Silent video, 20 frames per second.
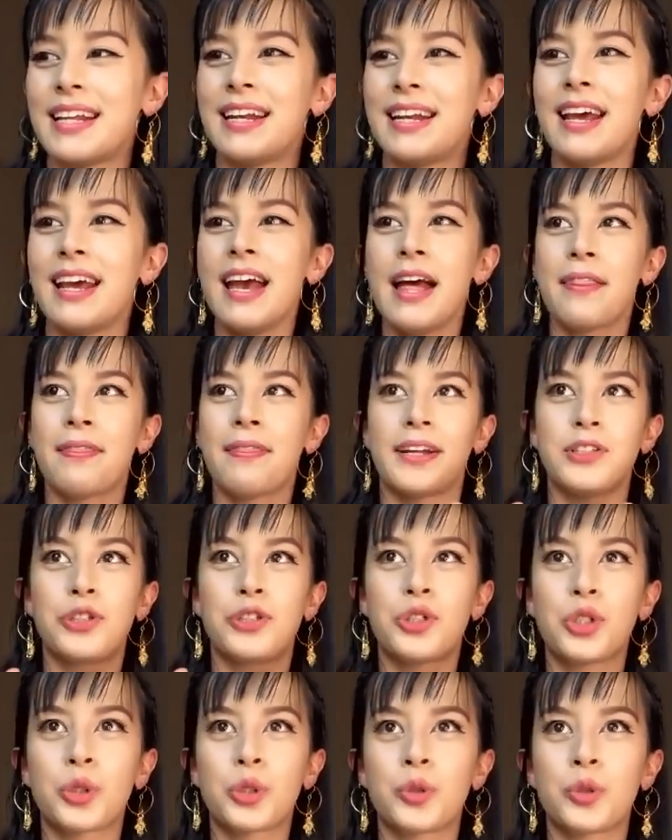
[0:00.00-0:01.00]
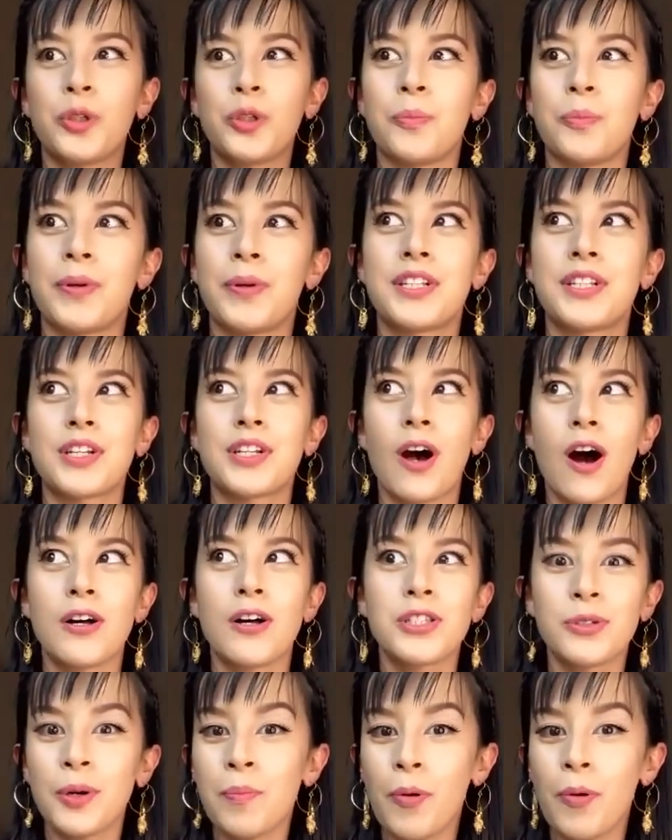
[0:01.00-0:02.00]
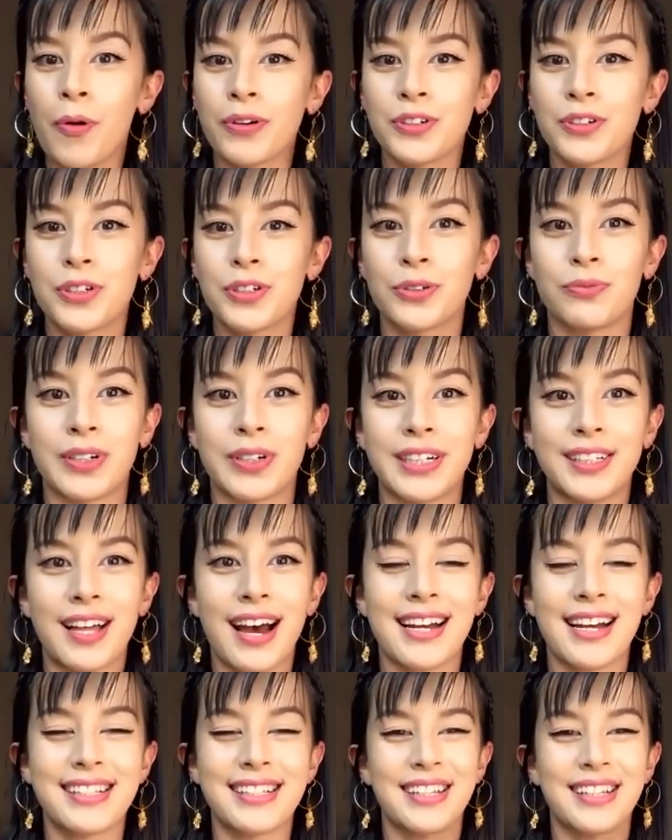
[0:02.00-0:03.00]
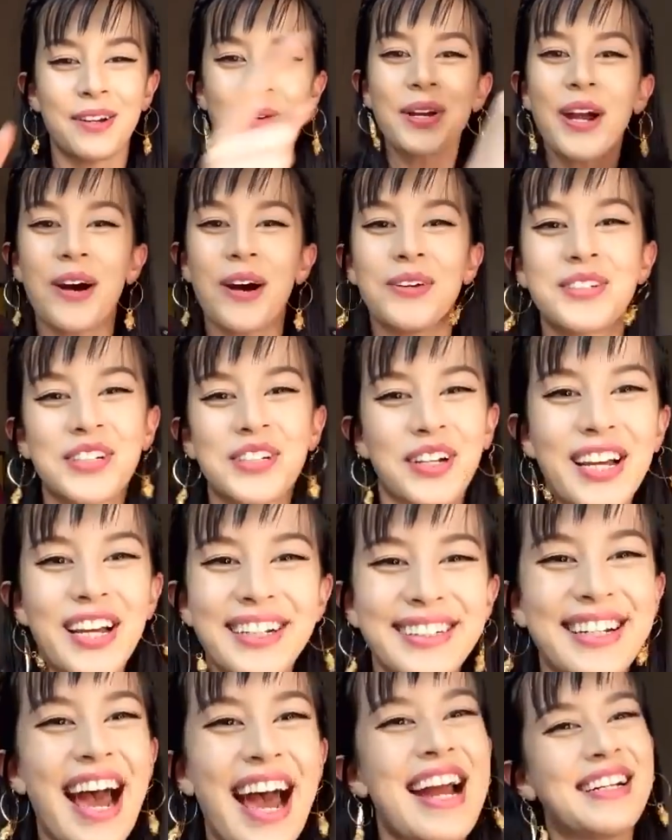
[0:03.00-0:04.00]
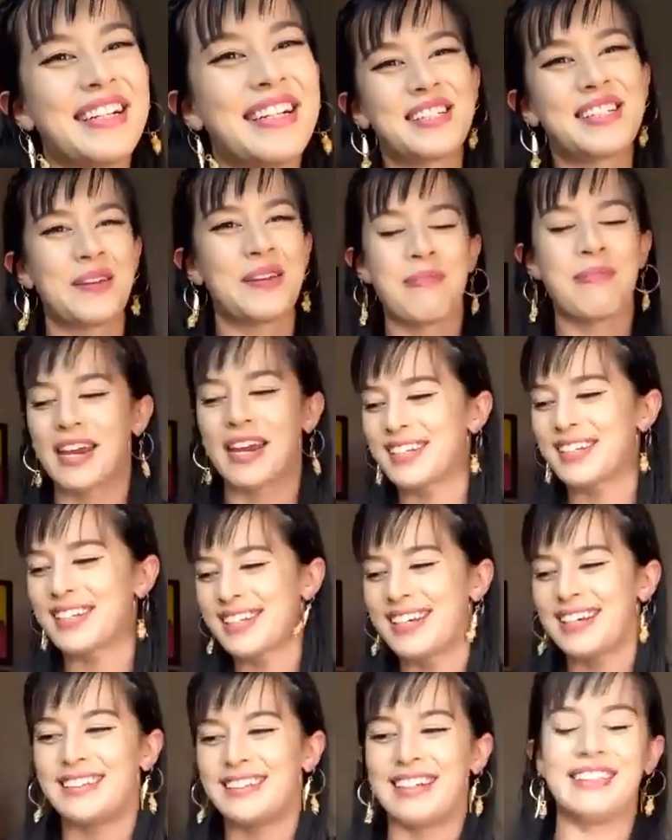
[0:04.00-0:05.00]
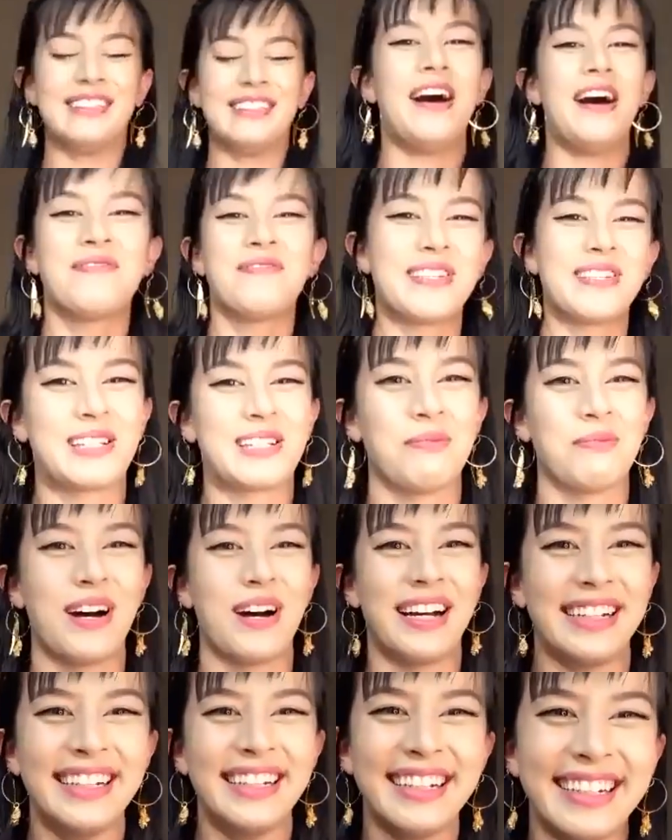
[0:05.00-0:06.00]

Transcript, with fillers: and that's true, but it's also important to realize here we go, Qing Dynasty painting. I love this one.